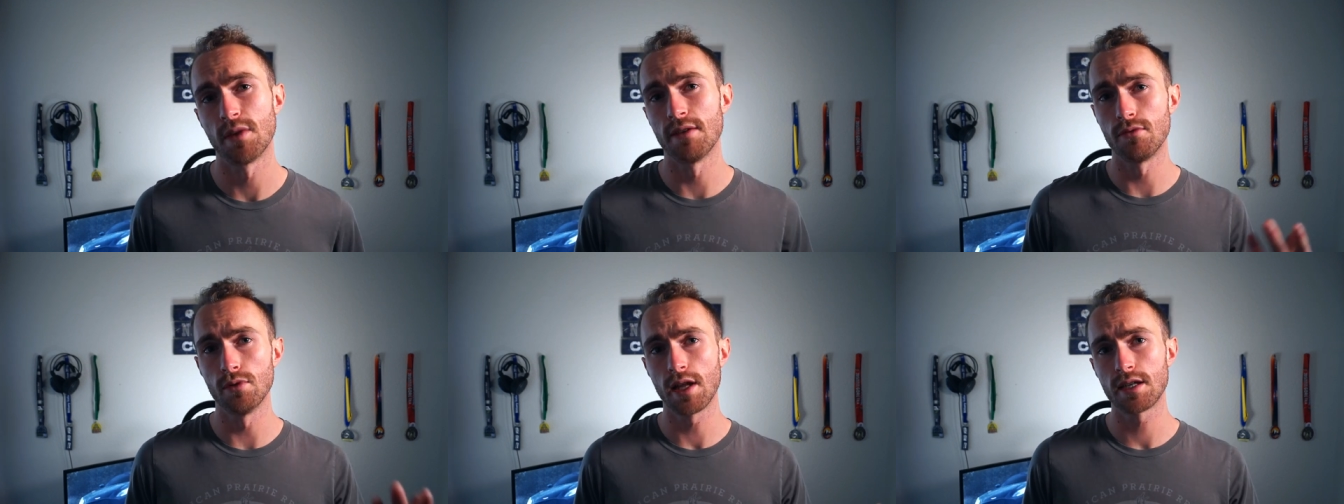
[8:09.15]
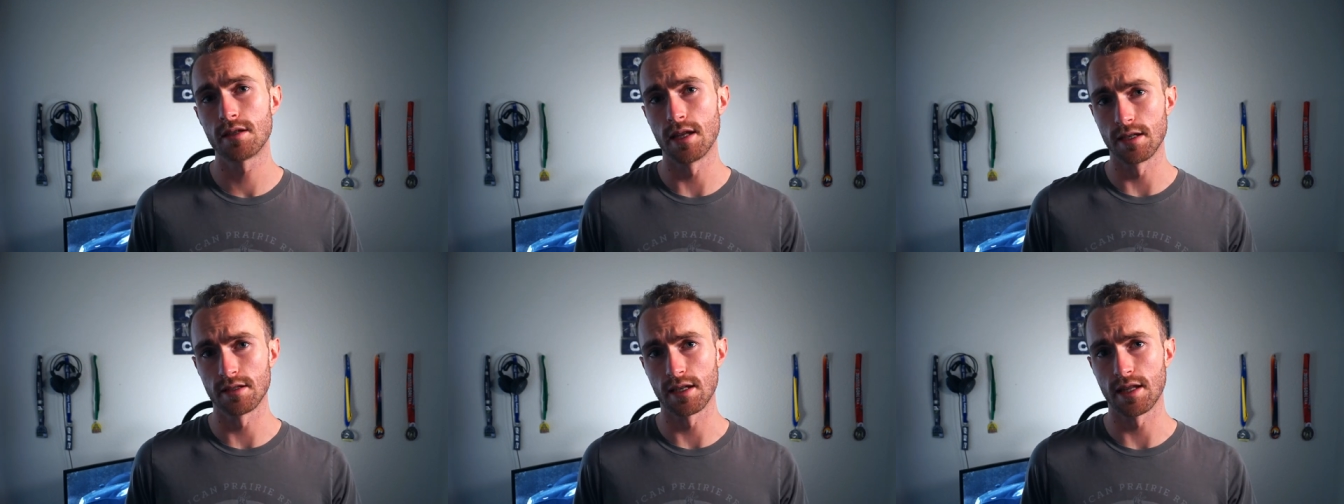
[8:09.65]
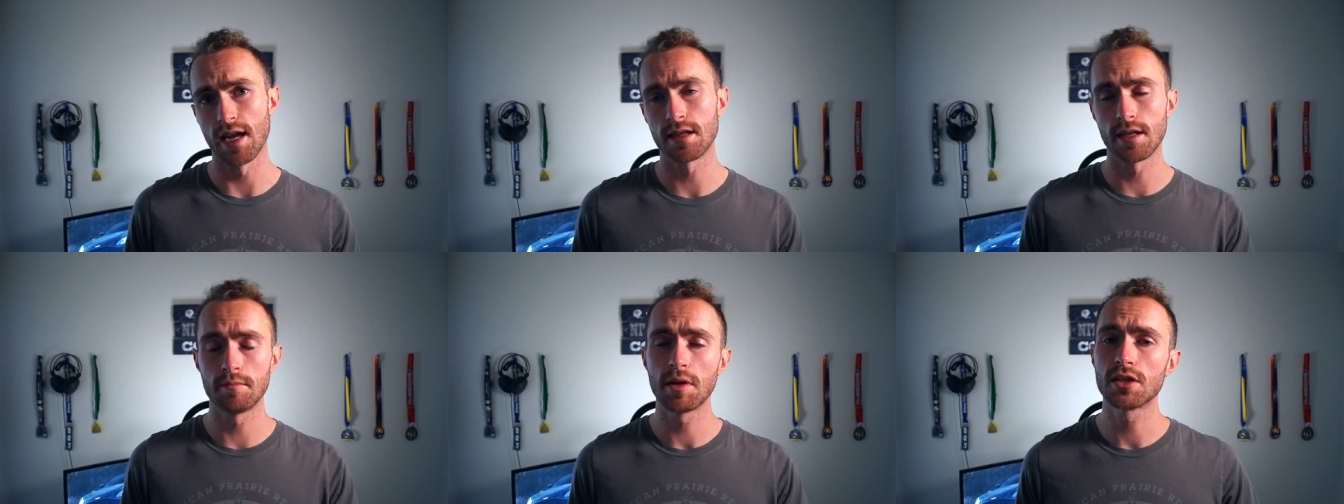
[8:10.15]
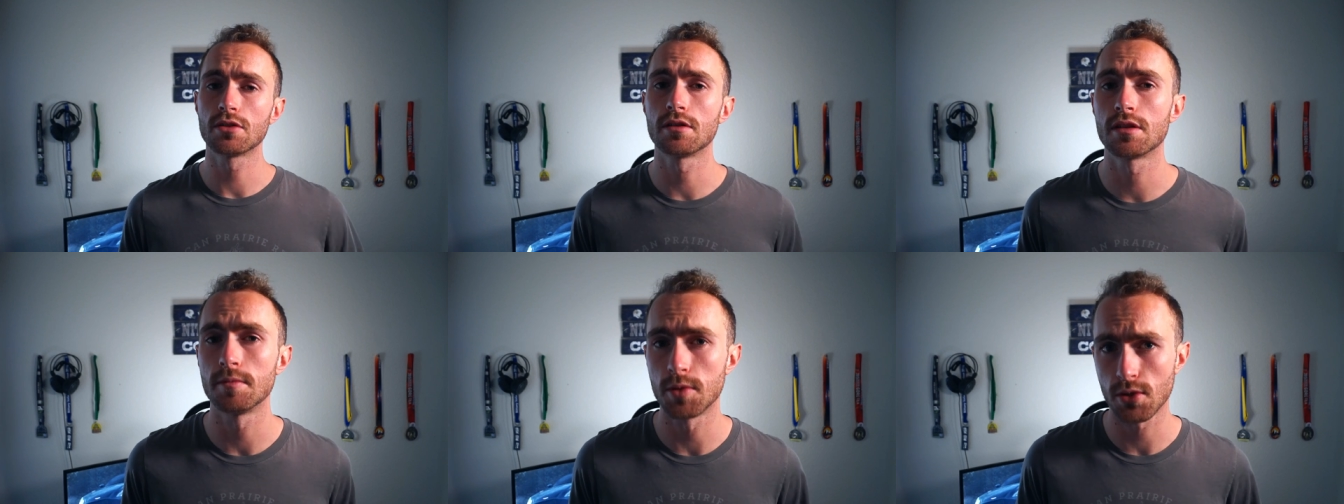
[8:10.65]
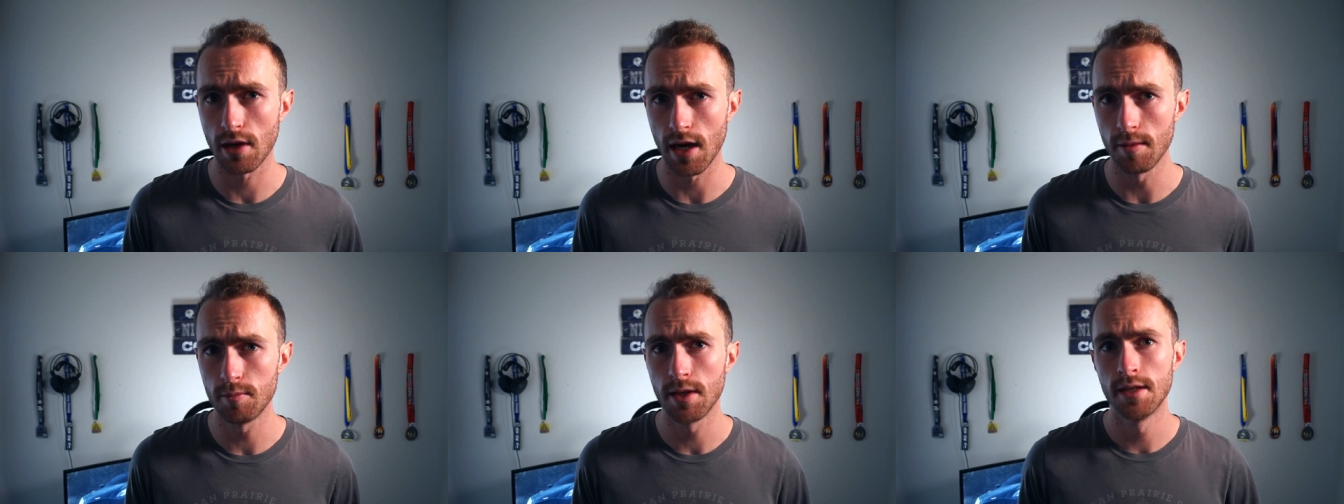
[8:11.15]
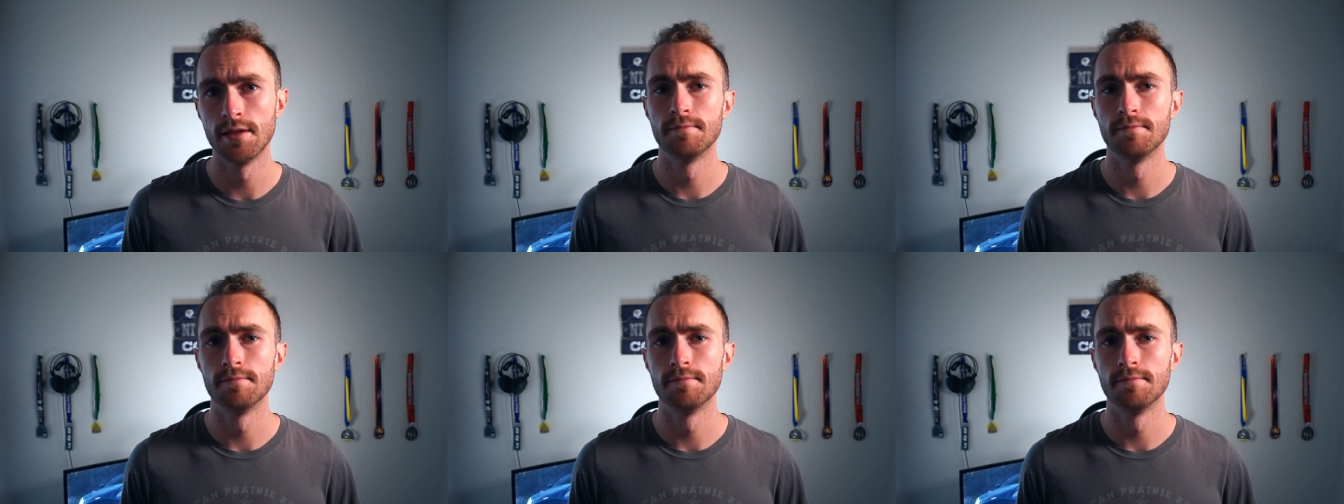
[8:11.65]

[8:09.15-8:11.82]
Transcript: If you like things like that, then make sure to subscribe.